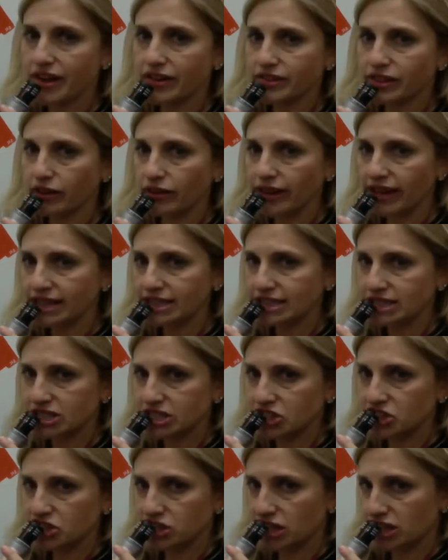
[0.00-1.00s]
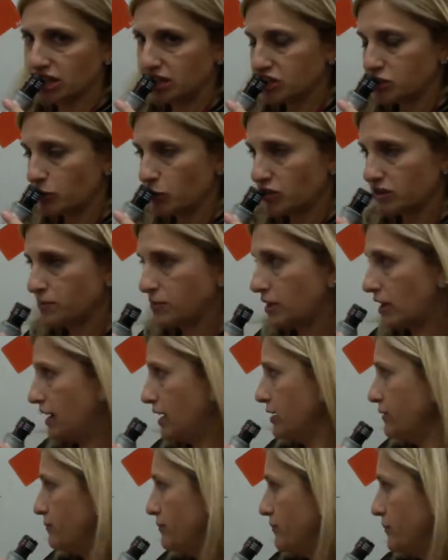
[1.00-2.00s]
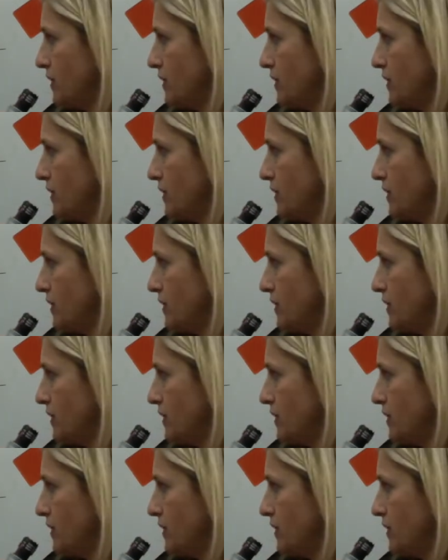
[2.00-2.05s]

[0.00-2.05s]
The last digit I need to multiply